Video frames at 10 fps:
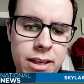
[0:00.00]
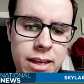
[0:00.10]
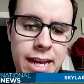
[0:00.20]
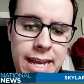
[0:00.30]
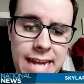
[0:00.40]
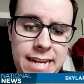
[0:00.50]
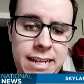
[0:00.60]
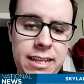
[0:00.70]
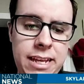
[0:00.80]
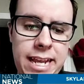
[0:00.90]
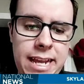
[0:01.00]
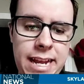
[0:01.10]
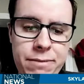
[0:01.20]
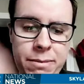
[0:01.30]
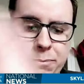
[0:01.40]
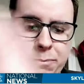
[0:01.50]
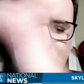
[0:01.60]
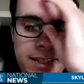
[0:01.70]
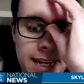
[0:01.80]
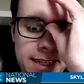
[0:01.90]
I hand in the like I complete the
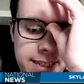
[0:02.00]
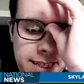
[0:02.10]
test